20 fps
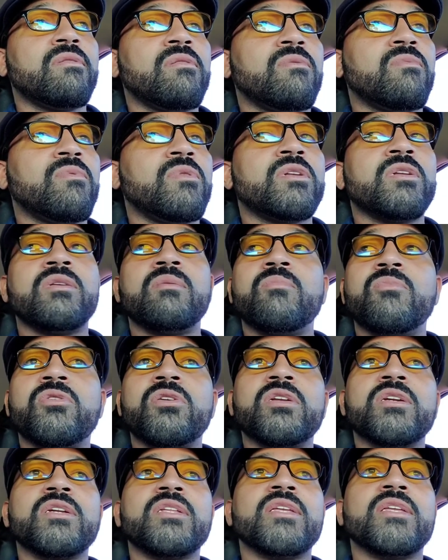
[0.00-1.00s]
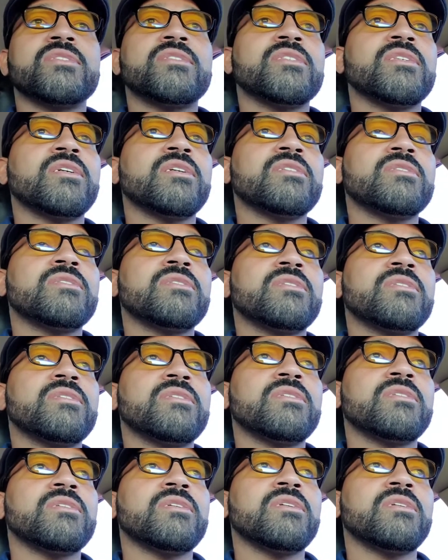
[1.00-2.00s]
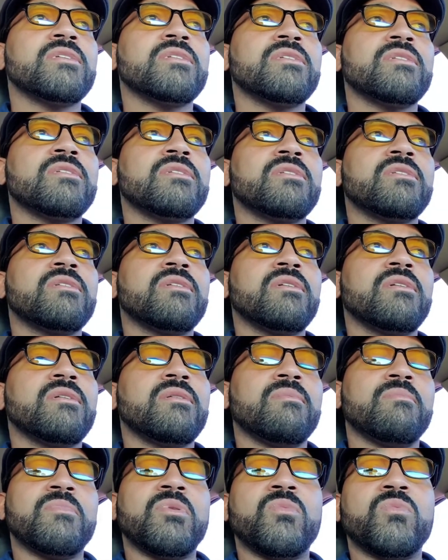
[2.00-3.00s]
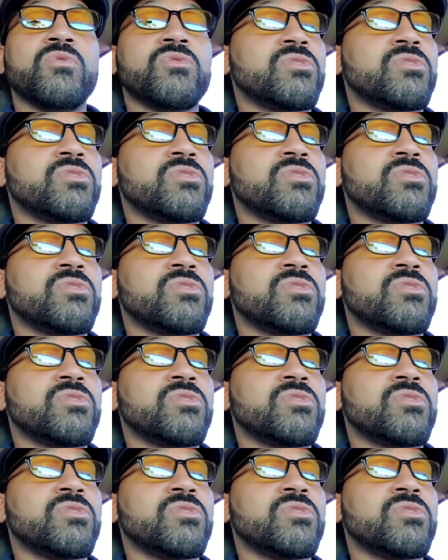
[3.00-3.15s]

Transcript: No, one in the morning, and that's it. But